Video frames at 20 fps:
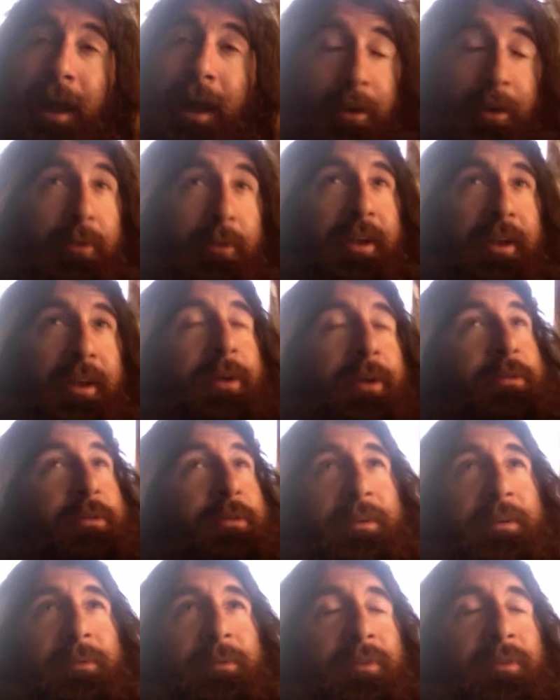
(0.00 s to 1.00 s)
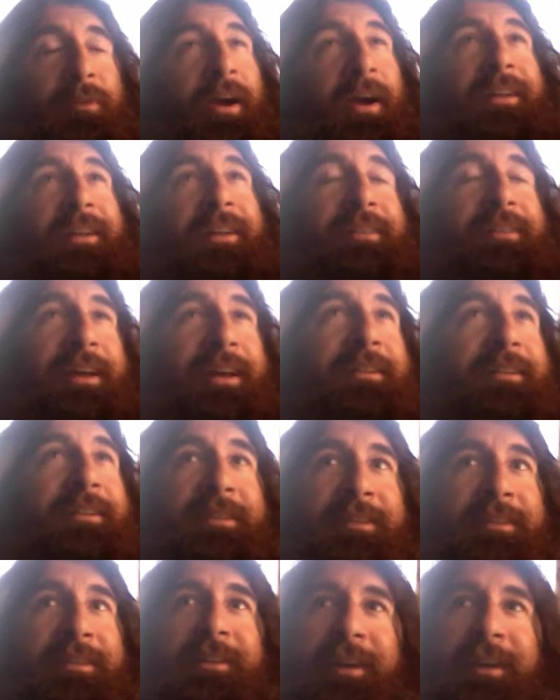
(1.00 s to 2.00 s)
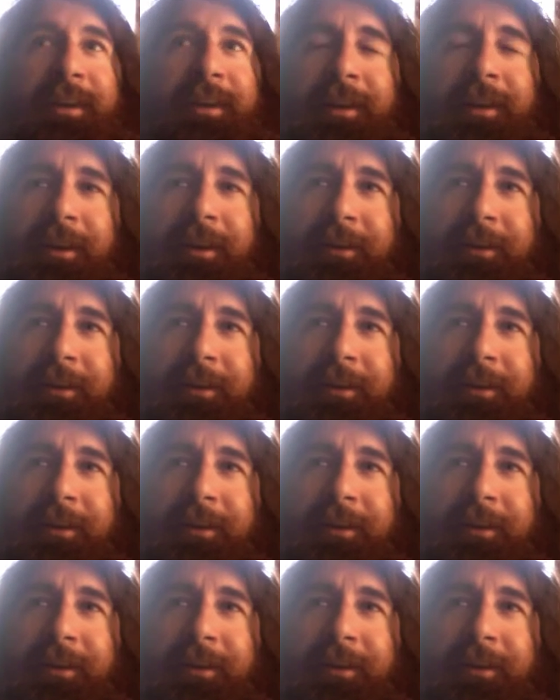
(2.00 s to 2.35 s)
don't think it was there before. I didn't see it, at